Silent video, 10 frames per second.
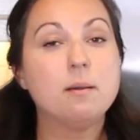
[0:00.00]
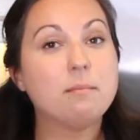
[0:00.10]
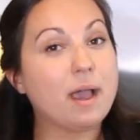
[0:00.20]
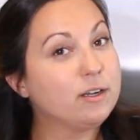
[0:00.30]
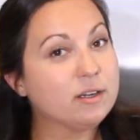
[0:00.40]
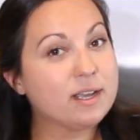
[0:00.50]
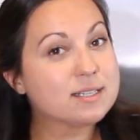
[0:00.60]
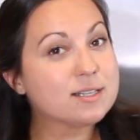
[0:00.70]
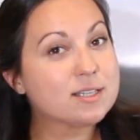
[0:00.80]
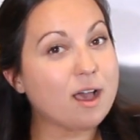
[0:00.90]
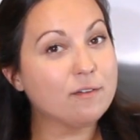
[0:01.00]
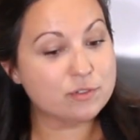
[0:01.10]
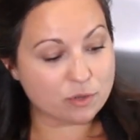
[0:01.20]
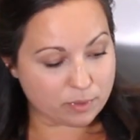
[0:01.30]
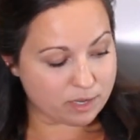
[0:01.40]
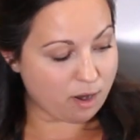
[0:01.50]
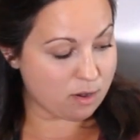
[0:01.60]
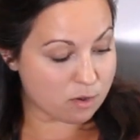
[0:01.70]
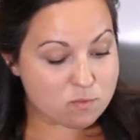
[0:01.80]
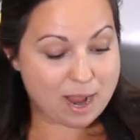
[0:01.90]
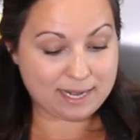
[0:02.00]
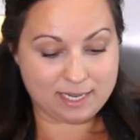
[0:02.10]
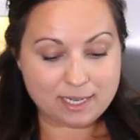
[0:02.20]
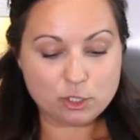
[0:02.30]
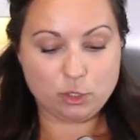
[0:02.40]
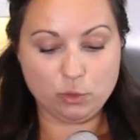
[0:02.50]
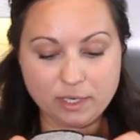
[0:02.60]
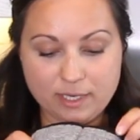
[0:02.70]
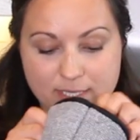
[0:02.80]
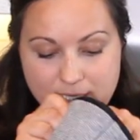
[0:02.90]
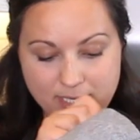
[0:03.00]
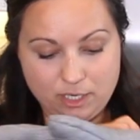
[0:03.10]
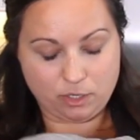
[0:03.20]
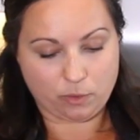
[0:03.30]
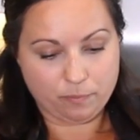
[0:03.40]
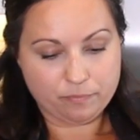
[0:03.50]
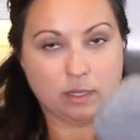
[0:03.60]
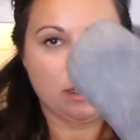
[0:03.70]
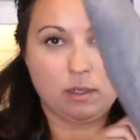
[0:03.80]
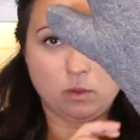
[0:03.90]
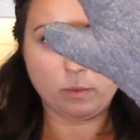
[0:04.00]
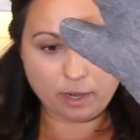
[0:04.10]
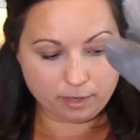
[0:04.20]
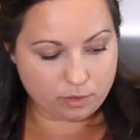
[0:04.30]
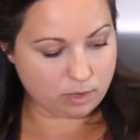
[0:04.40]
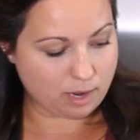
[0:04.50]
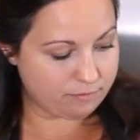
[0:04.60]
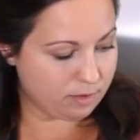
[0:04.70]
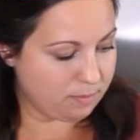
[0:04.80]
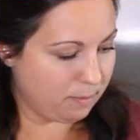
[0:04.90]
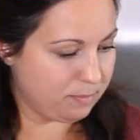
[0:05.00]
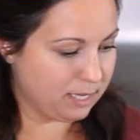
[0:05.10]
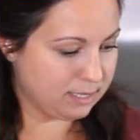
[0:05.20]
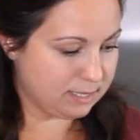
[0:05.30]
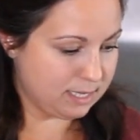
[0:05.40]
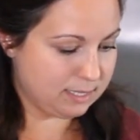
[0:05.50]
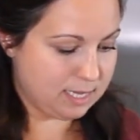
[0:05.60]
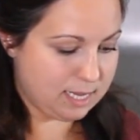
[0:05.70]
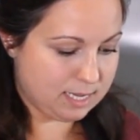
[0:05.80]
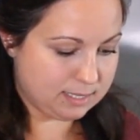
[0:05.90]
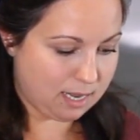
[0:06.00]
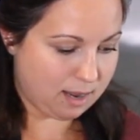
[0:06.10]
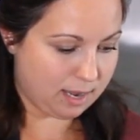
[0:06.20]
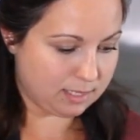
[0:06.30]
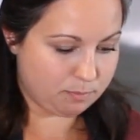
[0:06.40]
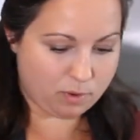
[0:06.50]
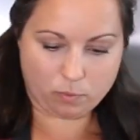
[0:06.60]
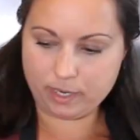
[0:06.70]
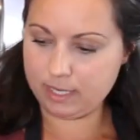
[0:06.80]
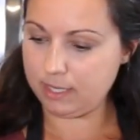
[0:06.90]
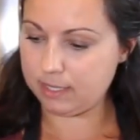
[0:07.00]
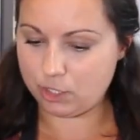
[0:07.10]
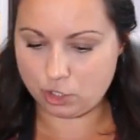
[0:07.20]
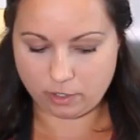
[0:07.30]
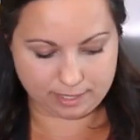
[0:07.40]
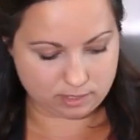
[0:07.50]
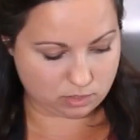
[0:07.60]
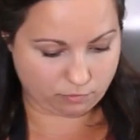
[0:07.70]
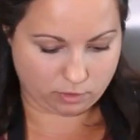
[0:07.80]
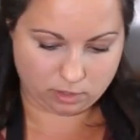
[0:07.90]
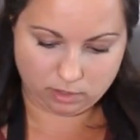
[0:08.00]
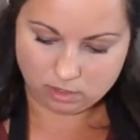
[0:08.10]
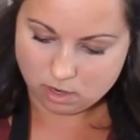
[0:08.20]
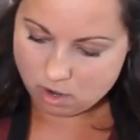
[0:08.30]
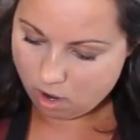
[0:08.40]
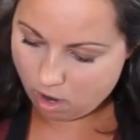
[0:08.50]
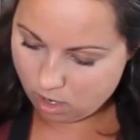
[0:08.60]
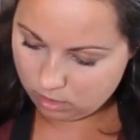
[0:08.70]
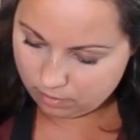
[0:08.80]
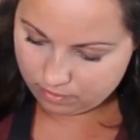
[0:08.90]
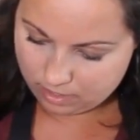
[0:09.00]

Mine are nice and soft, so we are ready to continue. Wear your oven mitt because this thing is hot, but we need to transfer all of